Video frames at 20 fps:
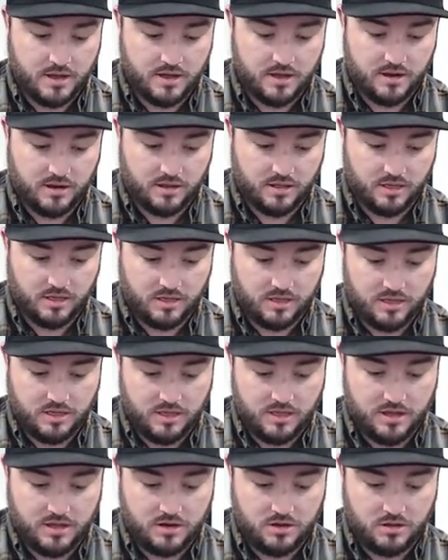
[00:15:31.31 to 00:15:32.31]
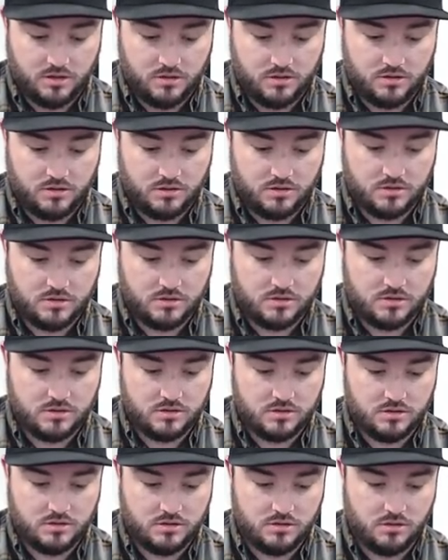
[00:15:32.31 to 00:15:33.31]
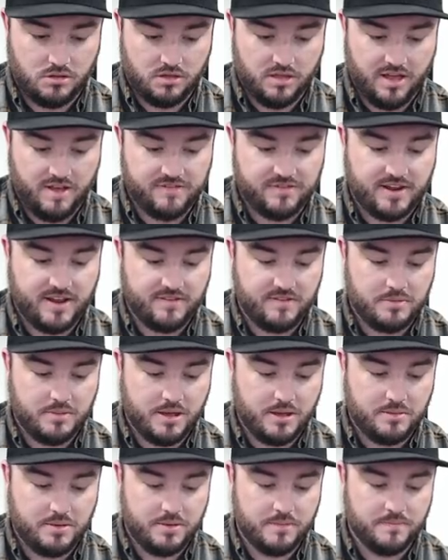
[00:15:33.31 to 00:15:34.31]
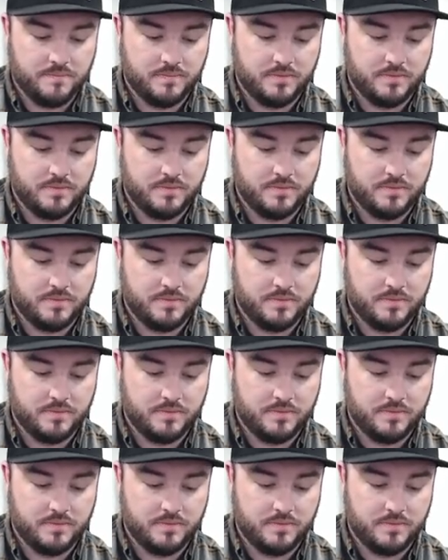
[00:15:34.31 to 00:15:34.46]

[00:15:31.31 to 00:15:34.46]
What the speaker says: And a little left heavy maybe.